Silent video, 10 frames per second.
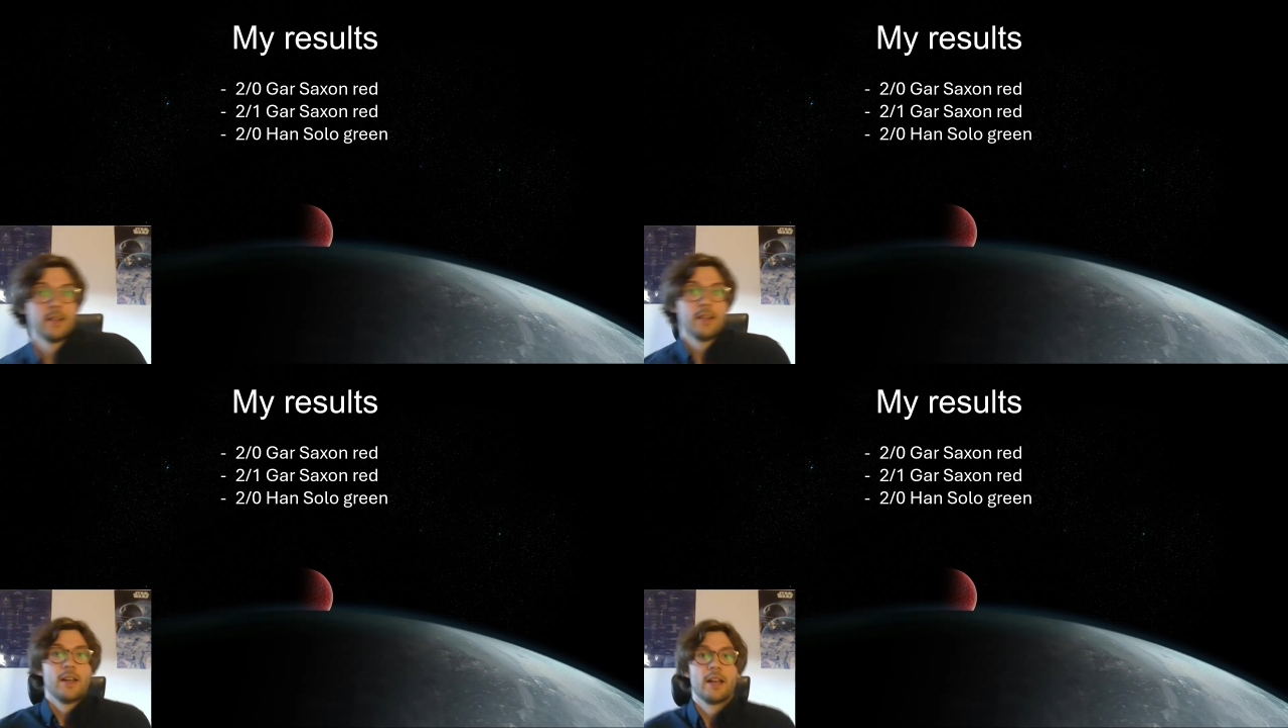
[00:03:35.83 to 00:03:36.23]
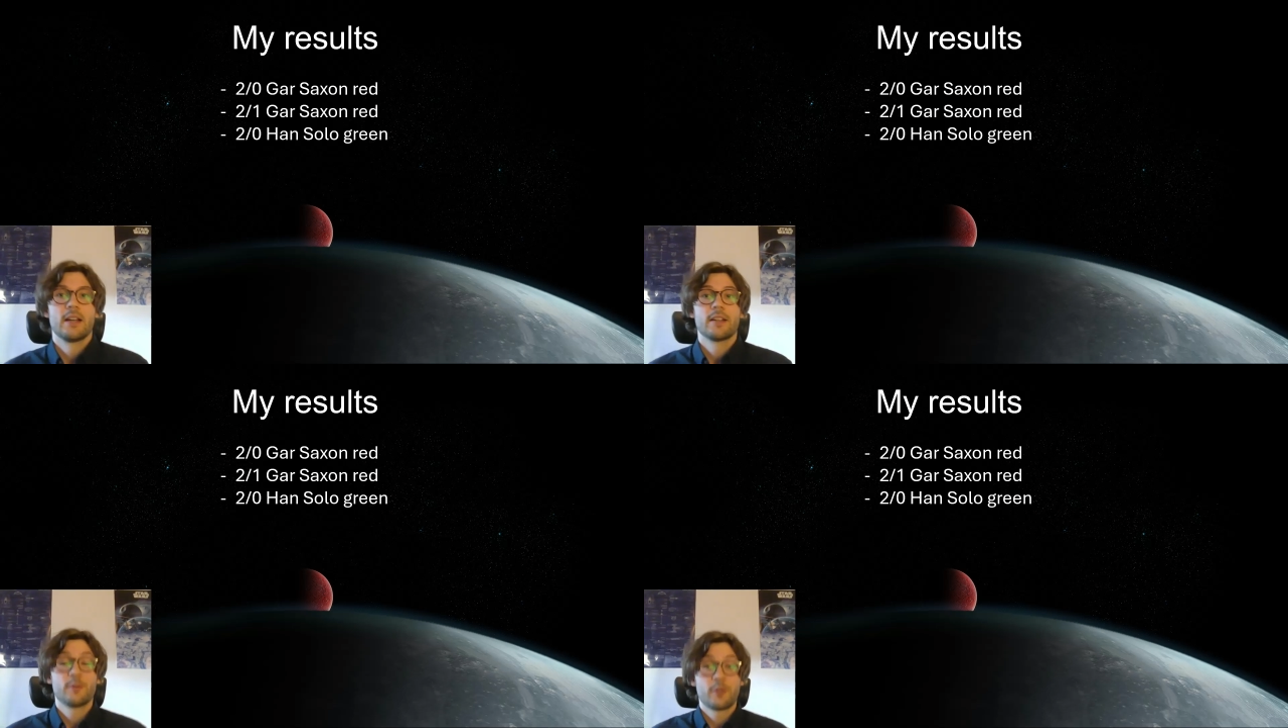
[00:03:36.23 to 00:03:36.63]

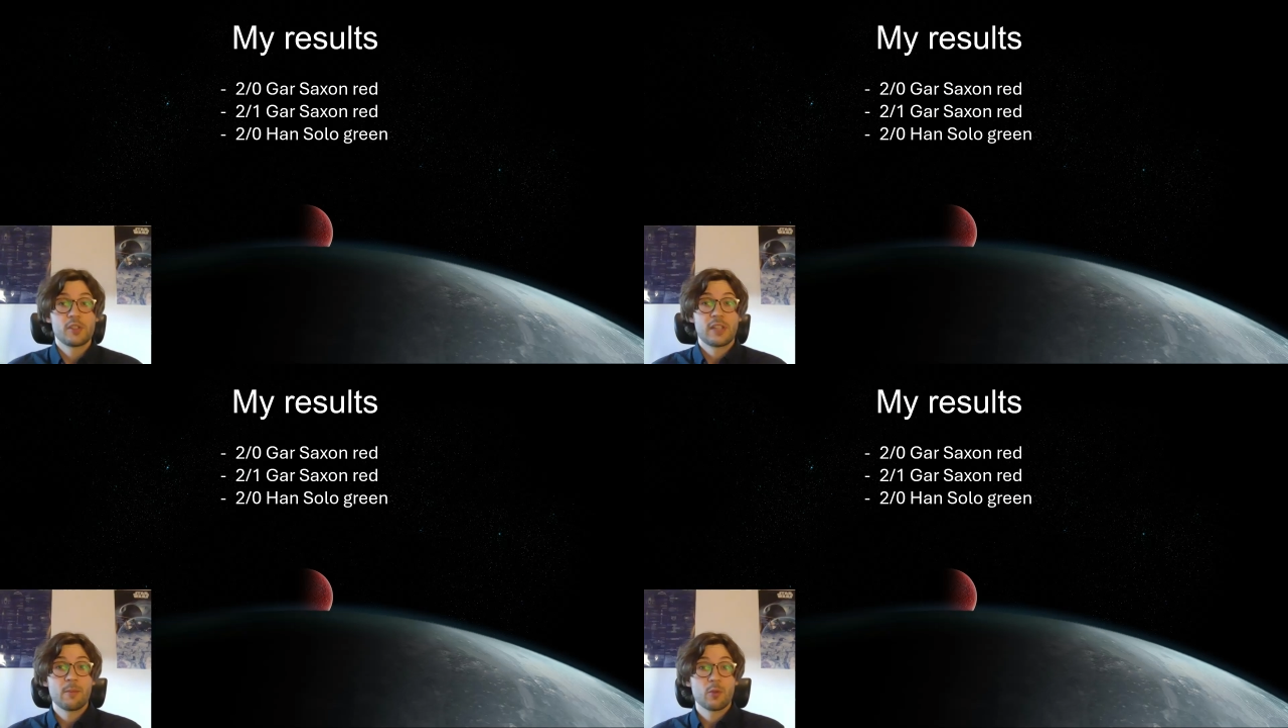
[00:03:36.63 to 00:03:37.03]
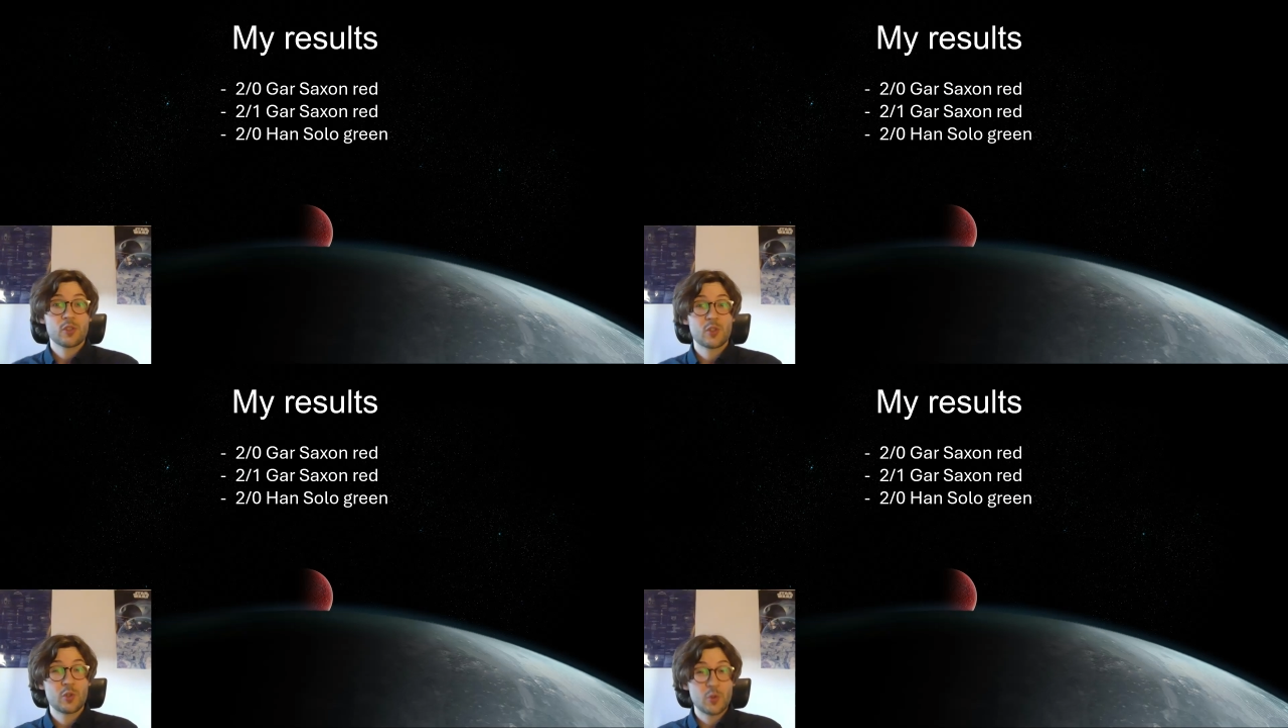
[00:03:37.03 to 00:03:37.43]
The first game was
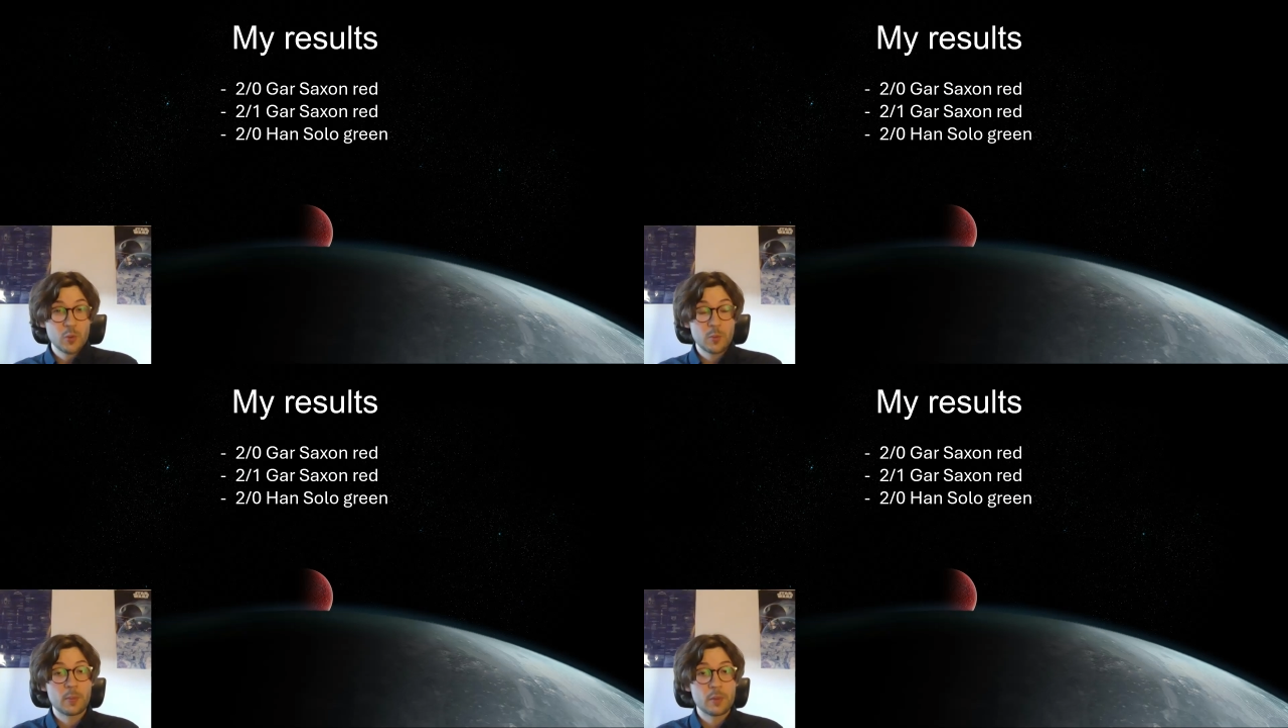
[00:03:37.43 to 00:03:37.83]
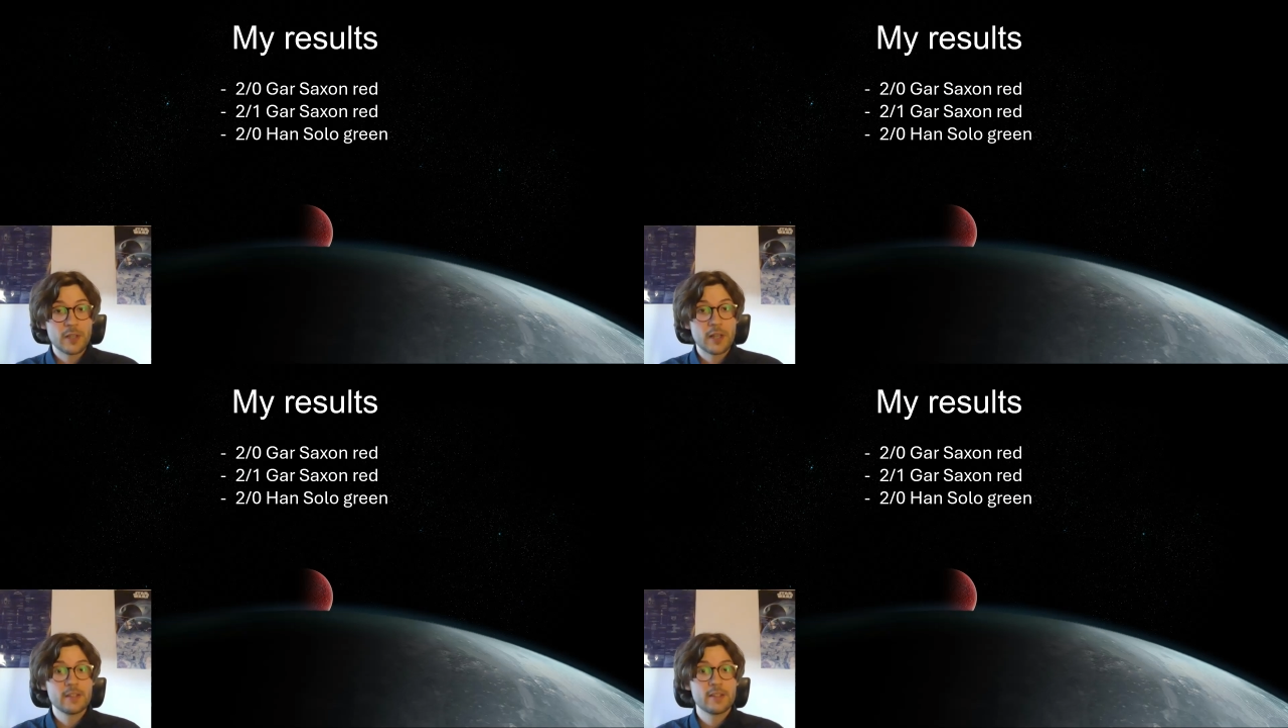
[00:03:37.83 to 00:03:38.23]
super
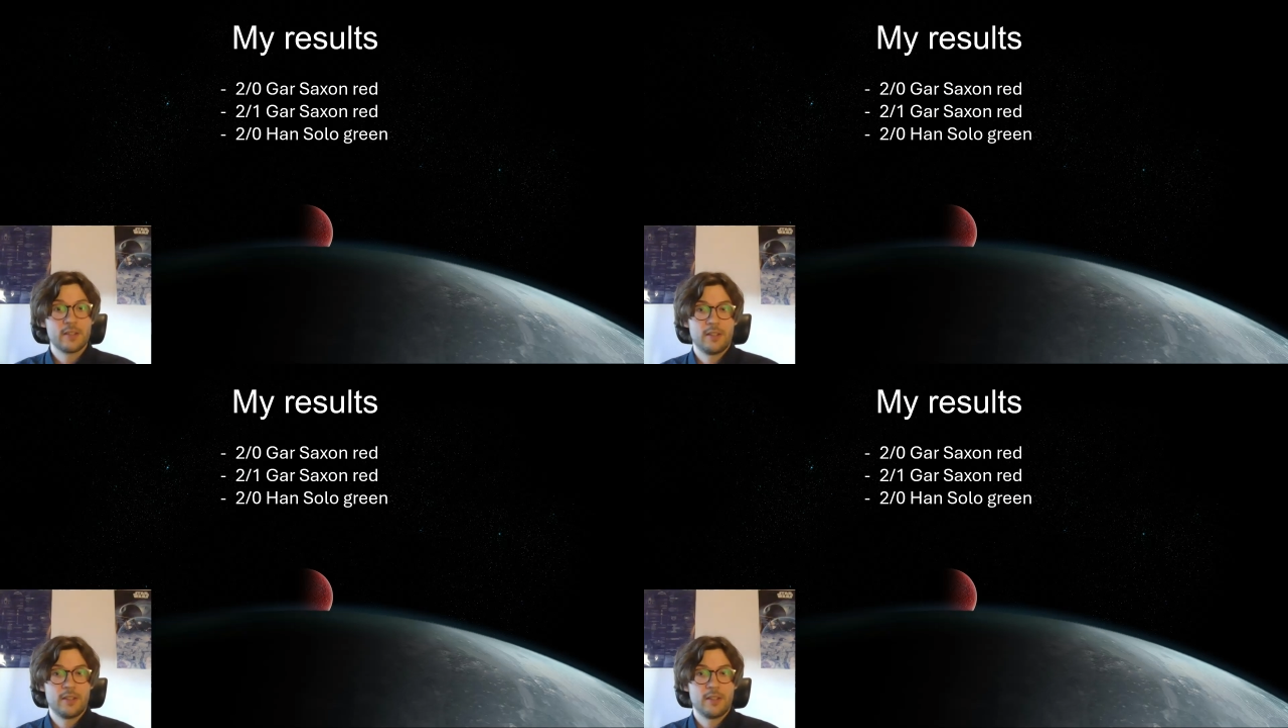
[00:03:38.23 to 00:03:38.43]
tight.